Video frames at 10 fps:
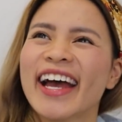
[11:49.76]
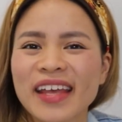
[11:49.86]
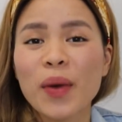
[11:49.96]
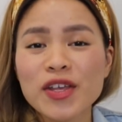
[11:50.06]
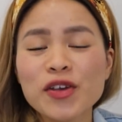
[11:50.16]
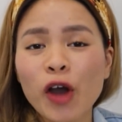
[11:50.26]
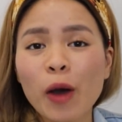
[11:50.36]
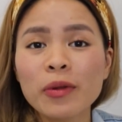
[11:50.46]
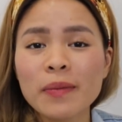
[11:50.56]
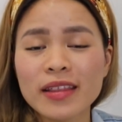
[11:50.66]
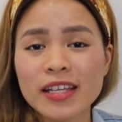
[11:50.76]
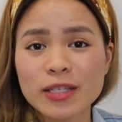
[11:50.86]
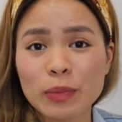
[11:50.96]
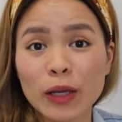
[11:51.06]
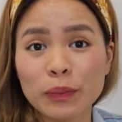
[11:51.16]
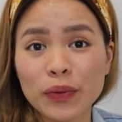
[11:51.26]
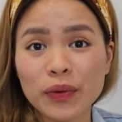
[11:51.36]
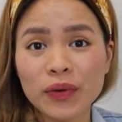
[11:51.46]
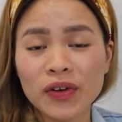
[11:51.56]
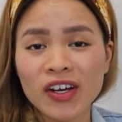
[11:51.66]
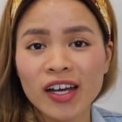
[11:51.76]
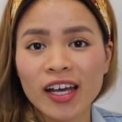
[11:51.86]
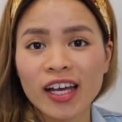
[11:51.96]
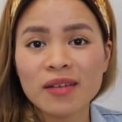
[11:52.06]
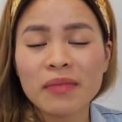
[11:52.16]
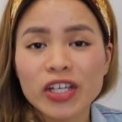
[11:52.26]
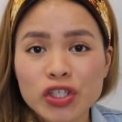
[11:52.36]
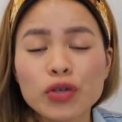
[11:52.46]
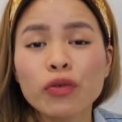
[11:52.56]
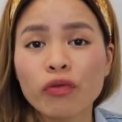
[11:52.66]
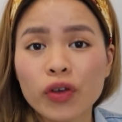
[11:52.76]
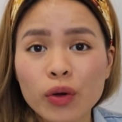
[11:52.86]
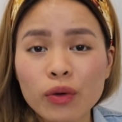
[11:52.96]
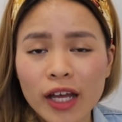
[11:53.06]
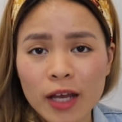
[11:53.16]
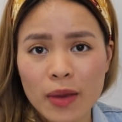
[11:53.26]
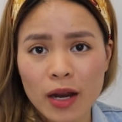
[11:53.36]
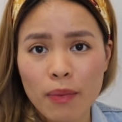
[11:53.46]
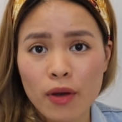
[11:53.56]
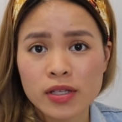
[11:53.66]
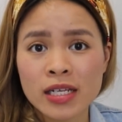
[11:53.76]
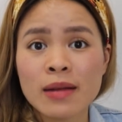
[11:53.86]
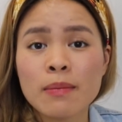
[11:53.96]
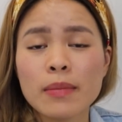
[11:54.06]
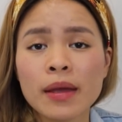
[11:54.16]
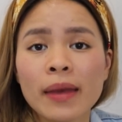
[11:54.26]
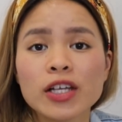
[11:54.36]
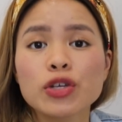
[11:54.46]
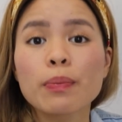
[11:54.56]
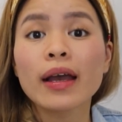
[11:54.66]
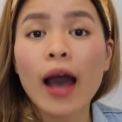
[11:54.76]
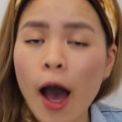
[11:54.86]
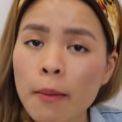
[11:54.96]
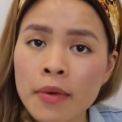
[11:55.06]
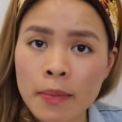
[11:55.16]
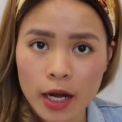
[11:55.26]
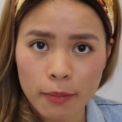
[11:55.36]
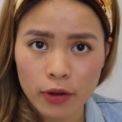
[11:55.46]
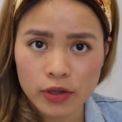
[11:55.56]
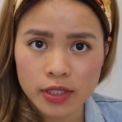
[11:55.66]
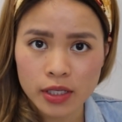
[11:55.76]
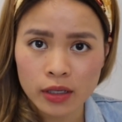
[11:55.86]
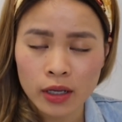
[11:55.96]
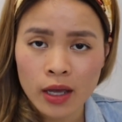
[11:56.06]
When you compliment these people, it makes you feel like a better person. It, it makes you become a better person.